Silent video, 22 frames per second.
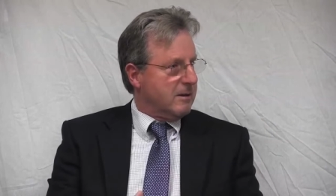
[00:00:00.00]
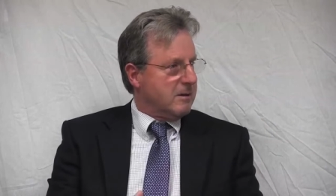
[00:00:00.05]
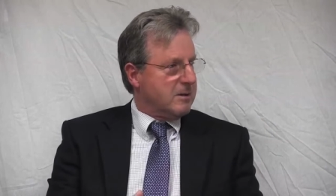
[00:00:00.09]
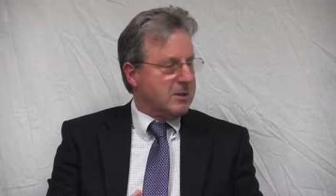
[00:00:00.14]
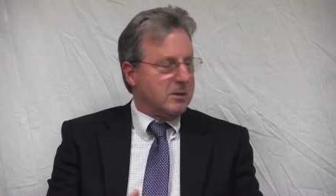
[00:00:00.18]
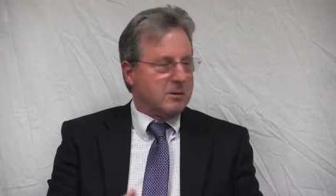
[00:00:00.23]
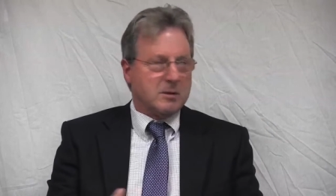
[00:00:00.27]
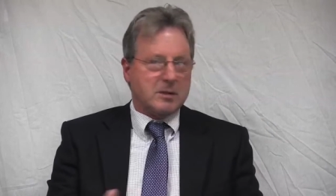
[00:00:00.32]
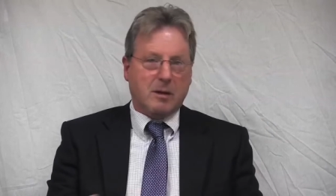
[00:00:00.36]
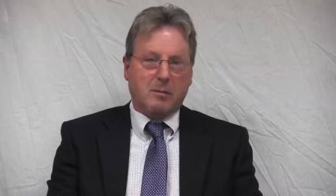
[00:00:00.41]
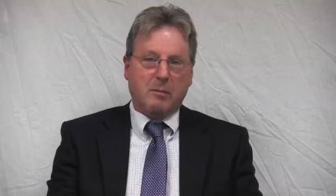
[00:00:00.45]

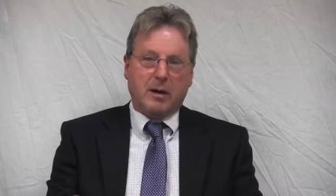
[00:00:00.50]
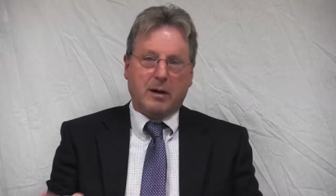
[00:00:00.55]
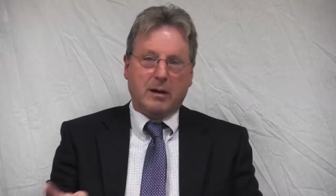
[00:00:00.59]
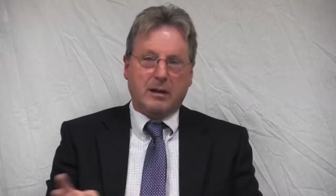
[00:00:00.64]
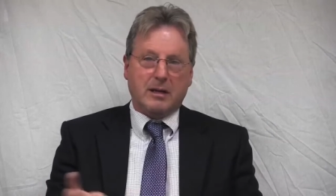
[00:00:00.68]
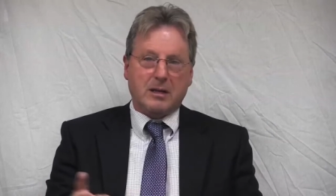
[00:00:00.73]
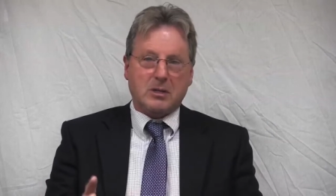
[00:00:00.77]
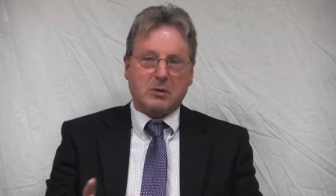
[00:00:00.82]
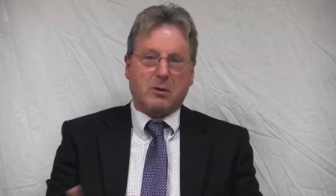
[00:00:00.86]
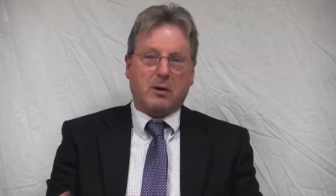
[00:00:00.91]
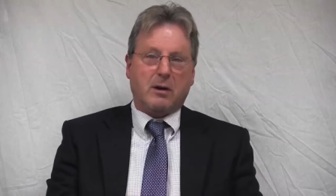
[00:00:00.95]
So
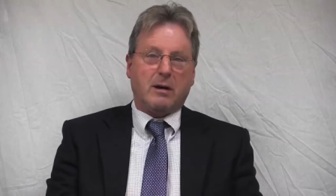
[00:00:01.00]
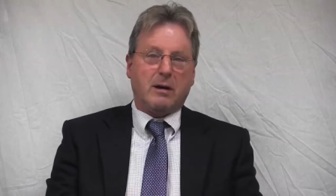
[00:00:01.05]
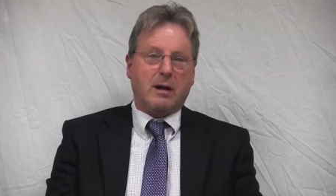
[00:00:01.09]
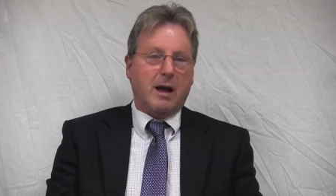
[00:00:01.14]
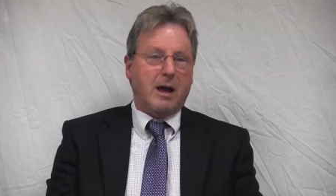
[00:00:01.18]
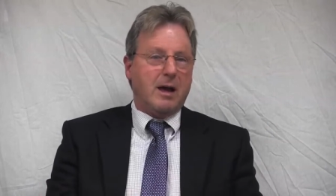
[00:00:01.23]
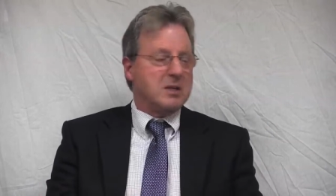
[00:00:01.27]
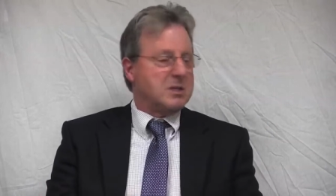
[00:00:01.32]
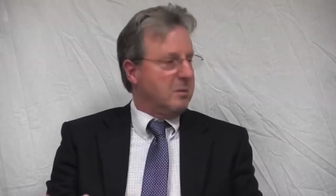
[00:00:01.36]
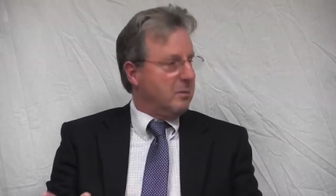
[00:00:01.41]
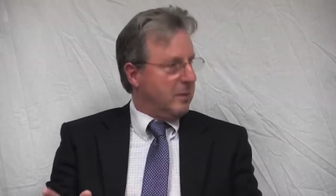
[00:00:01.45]
somebody has
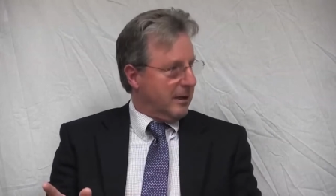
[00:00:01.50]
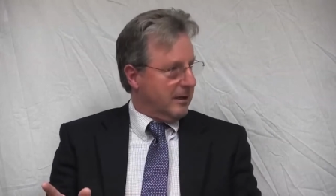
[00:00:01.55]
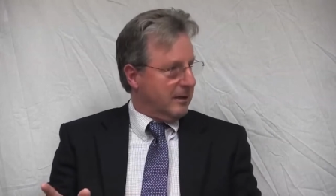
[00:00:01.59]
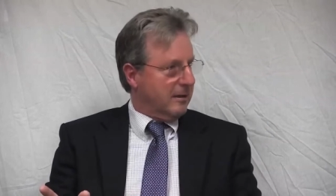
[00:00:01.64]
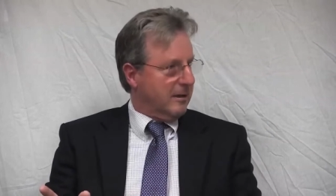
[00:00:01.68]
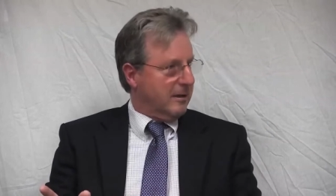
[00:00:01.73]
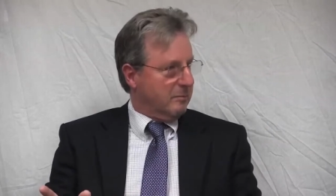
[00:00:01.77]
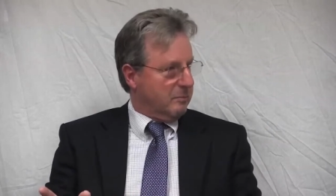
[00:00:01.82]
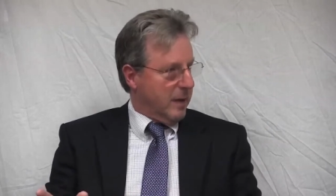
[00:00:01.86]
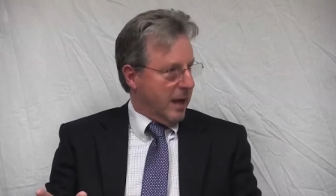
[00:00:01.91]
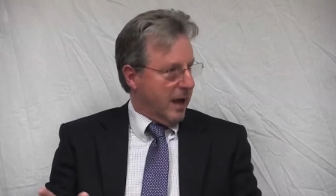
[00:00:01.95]
organized
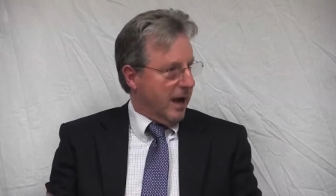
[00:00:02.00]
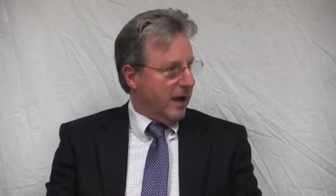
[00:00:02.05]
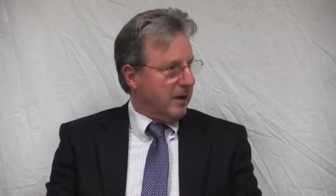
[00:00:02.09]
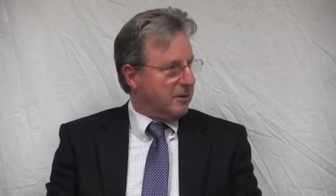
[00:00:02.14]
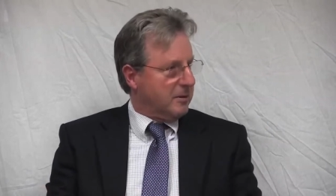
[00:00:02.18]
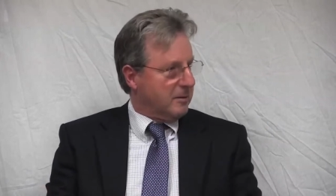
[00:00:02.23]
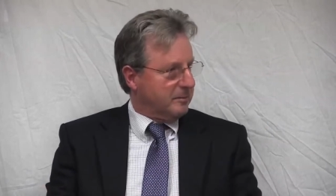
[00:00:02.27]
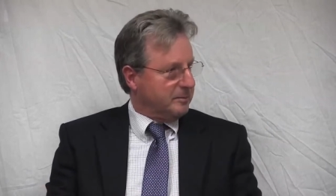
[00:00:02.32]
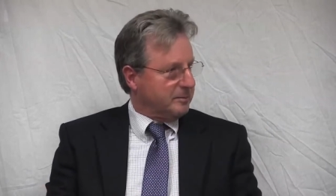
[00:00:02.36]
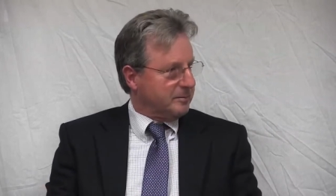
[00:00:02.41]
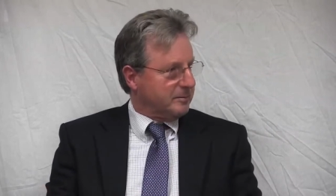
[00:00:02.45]
a
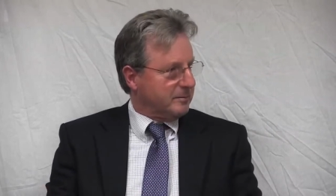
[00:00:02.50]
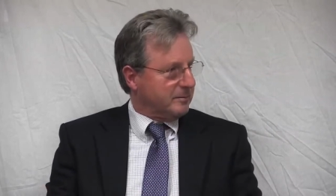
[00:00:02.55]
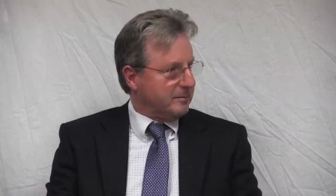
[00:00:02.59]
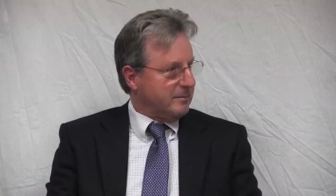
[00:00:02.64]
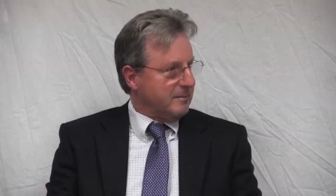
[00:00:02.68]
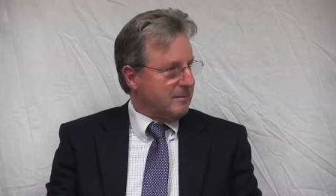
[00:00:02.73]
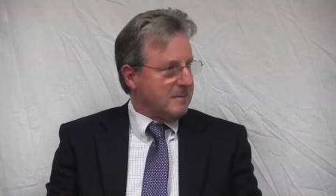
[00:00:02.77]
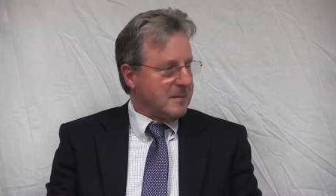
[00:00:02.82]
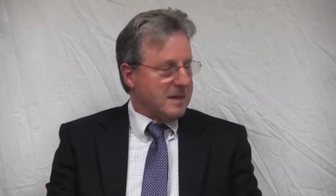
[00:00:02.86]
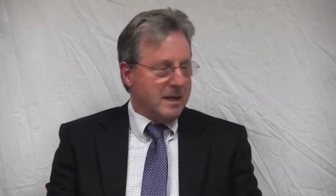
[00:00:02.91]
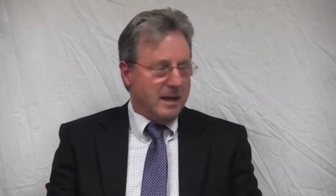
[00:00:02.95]

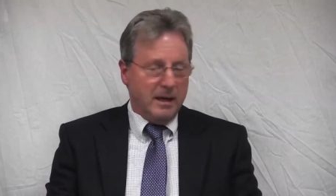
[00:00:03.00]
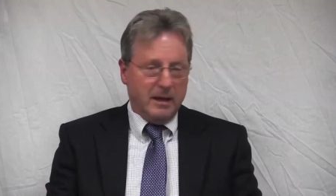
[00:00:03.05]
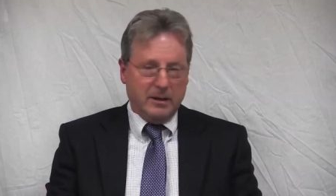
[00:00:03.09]
path,